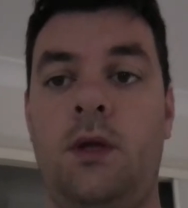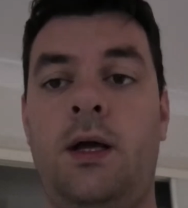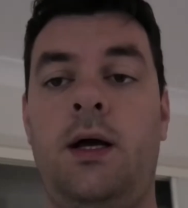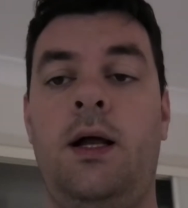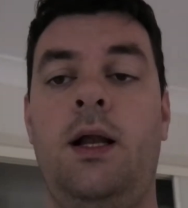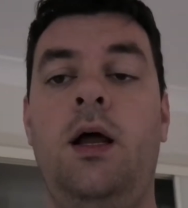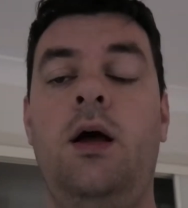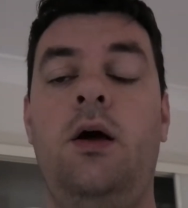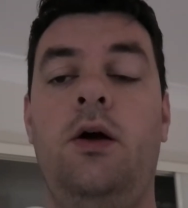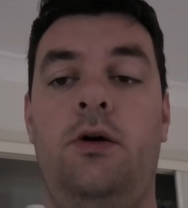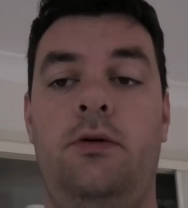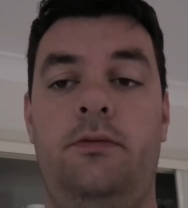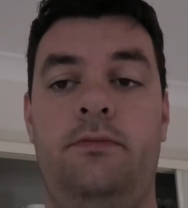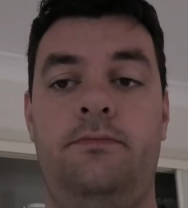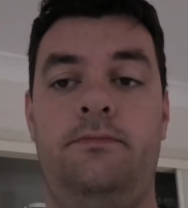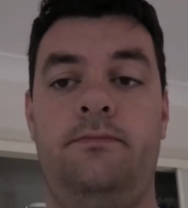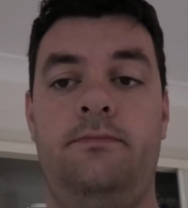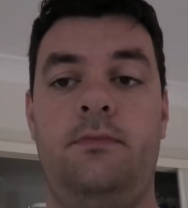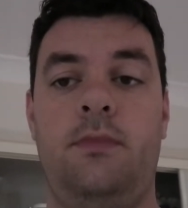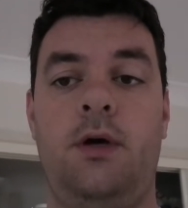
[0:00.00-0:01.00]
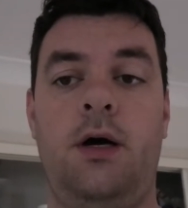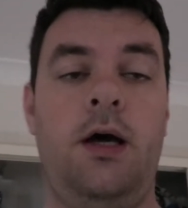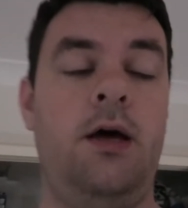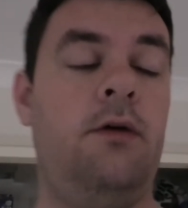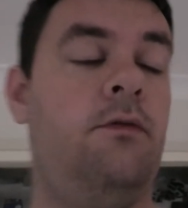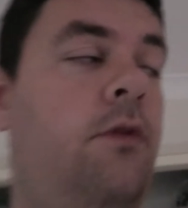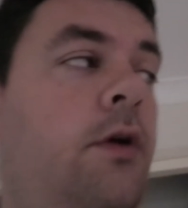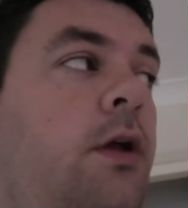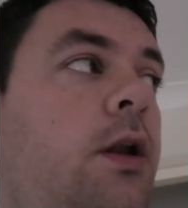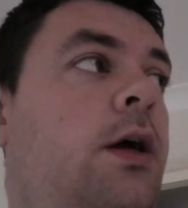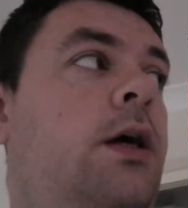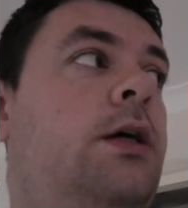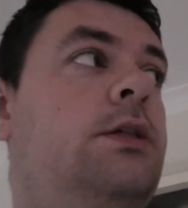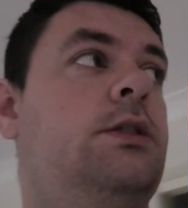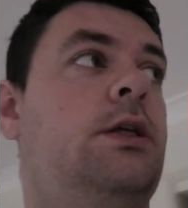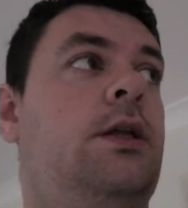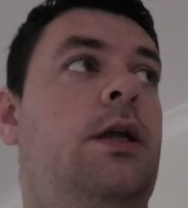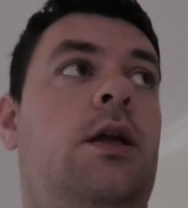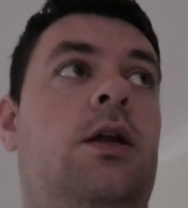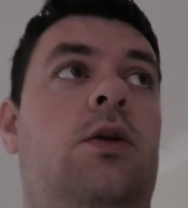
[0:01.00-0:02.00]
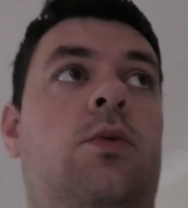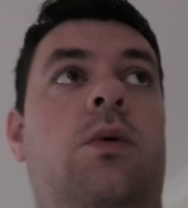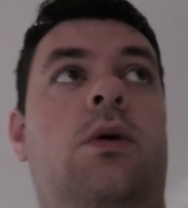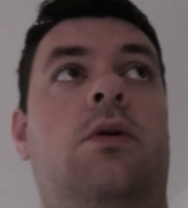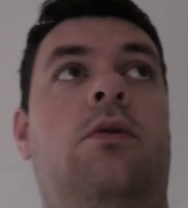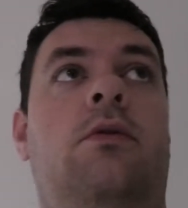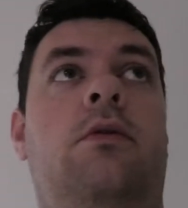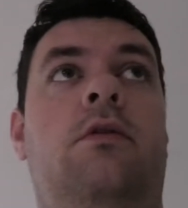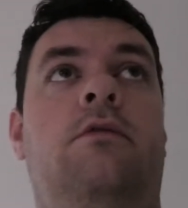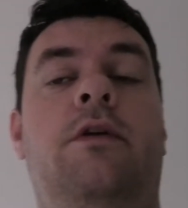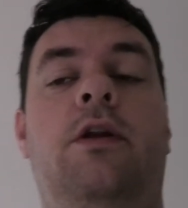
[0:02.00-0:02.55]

Hello, I have realized I need to record